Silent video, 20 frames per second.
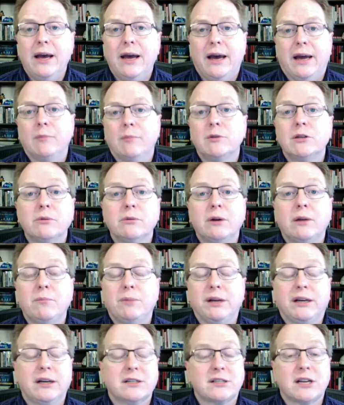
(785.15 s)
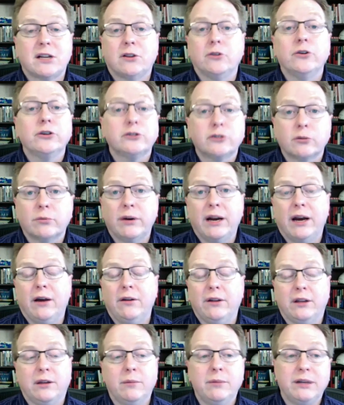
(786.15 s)
And I'm doing it because I looked
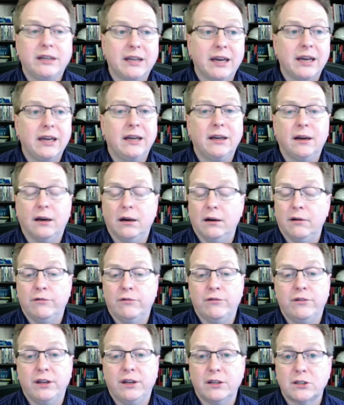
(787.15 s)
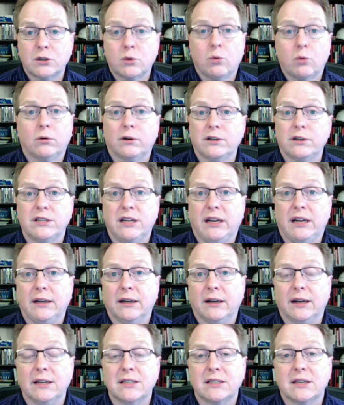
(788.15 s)
around at the beginning of this quarantine
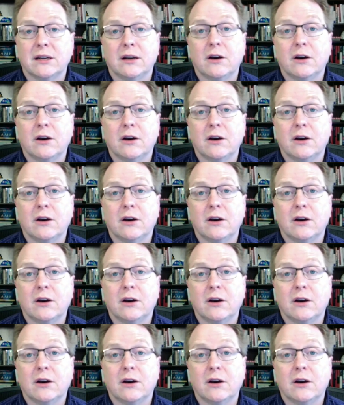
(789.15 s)
and I said,